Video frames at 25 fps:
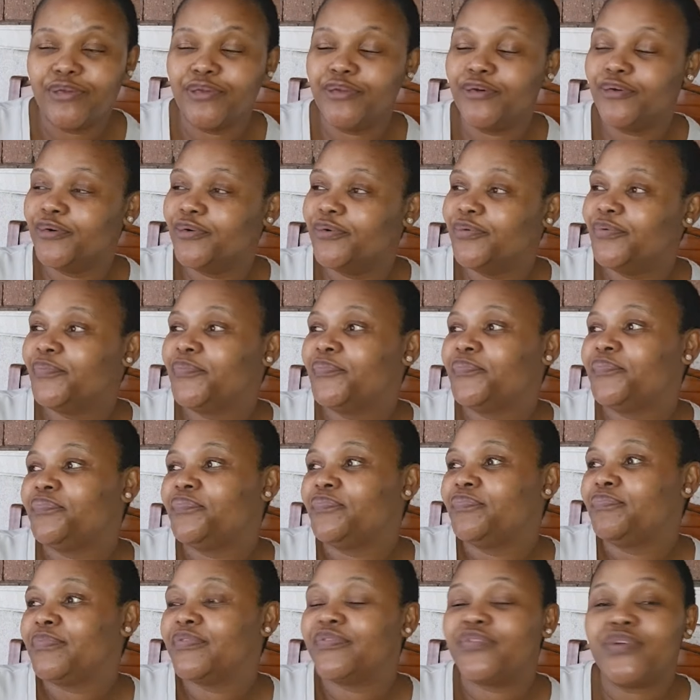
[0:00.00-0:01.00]
You know,
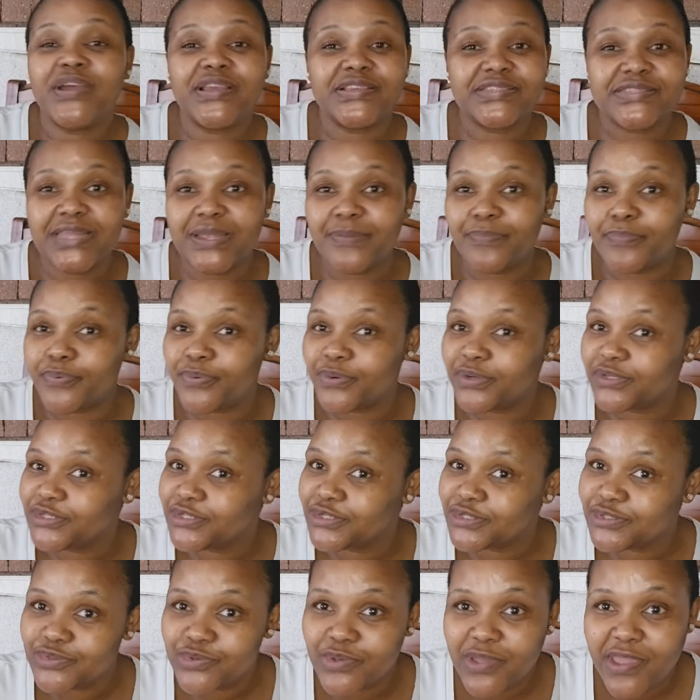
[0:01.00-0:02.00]
before I start
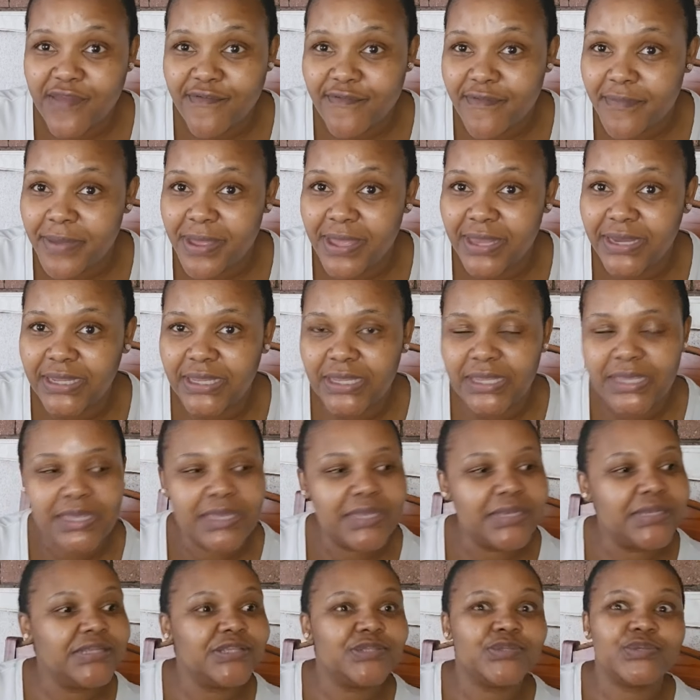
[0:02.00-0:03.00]
preaching to everybody,
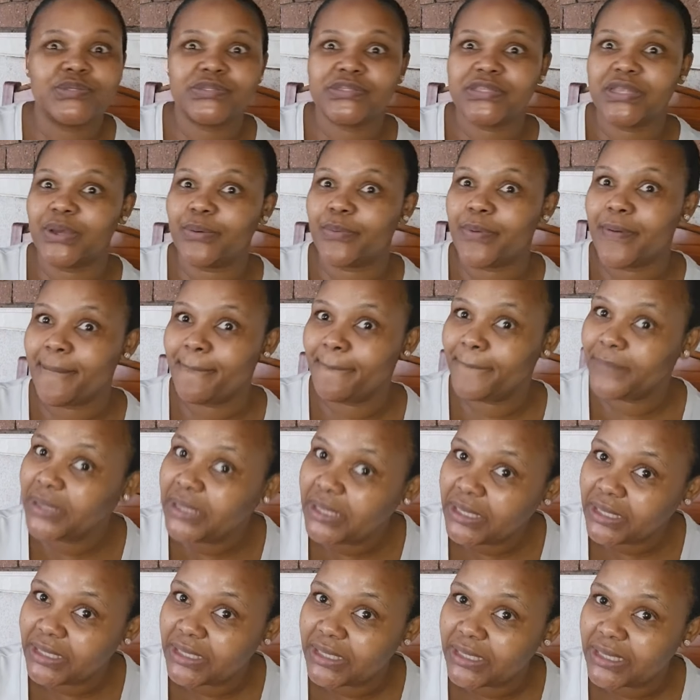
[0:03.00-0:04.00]
it needs to start with
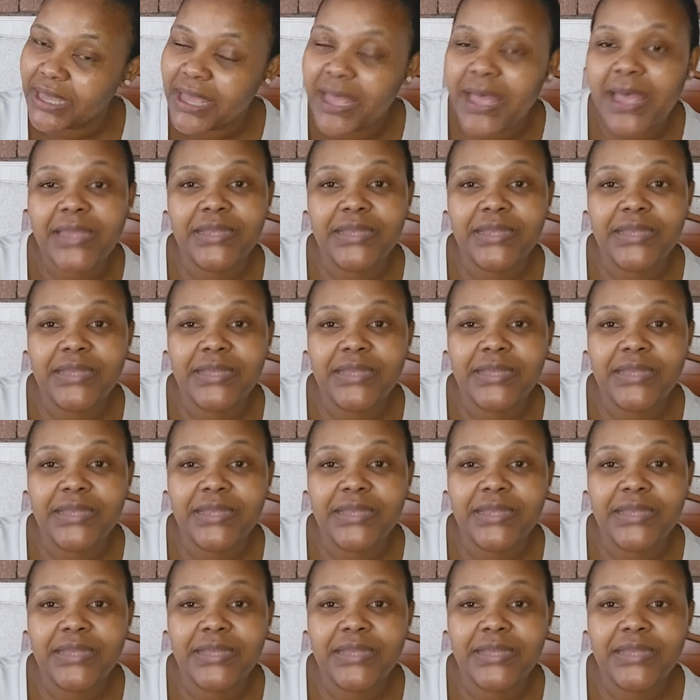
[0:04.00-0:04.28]
me.